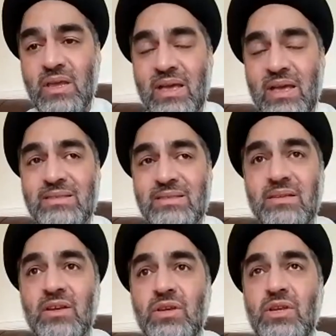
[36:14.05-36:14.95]
as
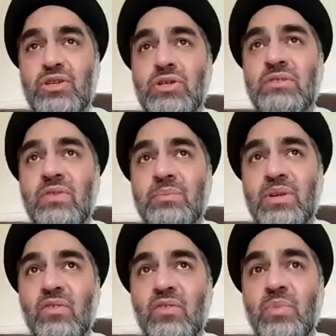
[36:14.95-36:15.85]
the conditions from
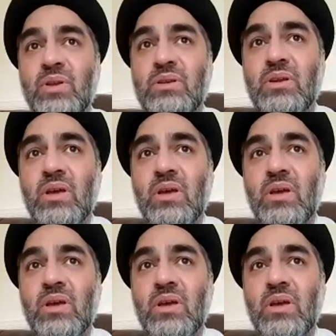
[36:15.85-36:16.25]
the government